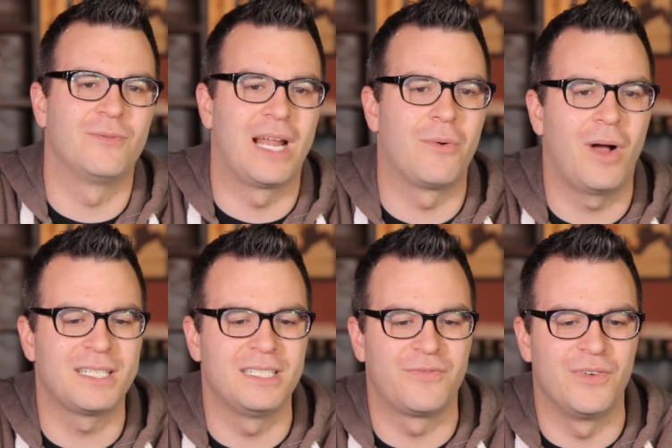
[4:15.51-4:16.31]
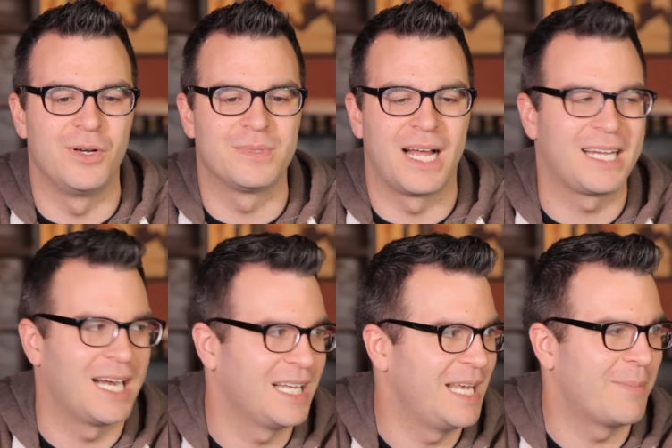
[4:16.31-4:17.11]
when I watch these films, I
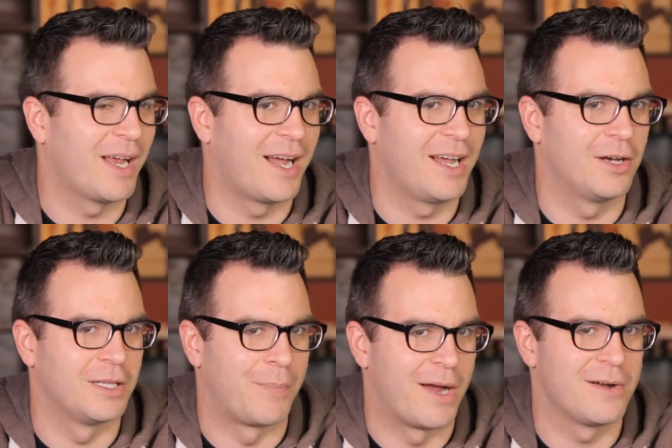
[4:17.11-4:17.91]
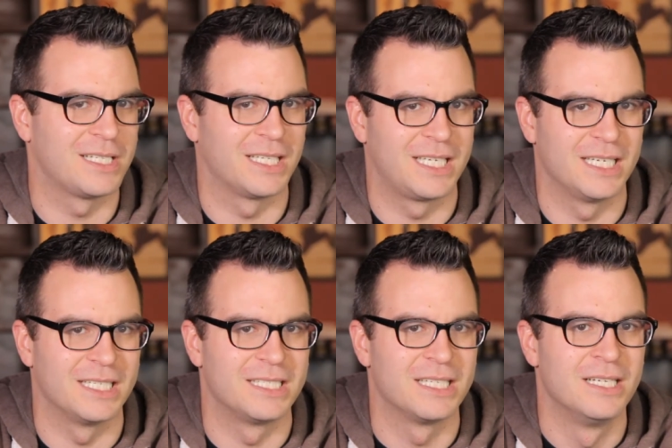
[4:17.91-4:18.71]
kind of keep my eye on the parents and the
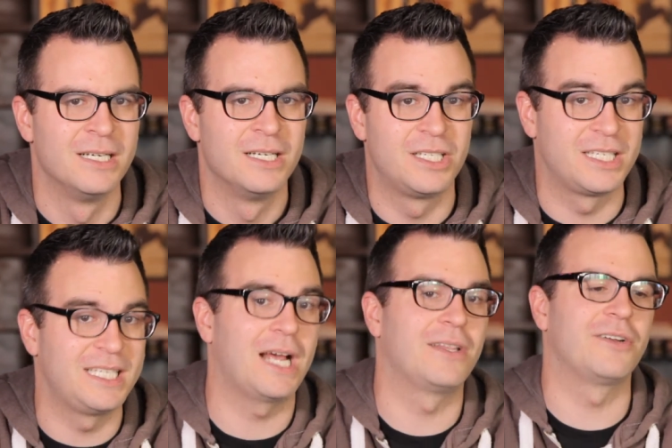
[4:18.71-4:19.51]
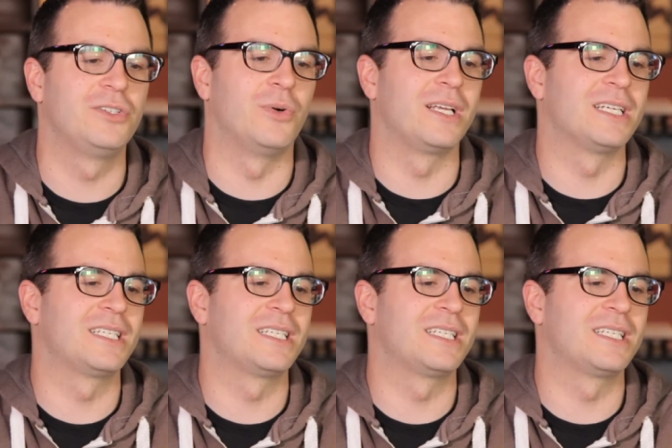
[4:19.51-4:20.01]
kids to yeah. see how they're enjoying it.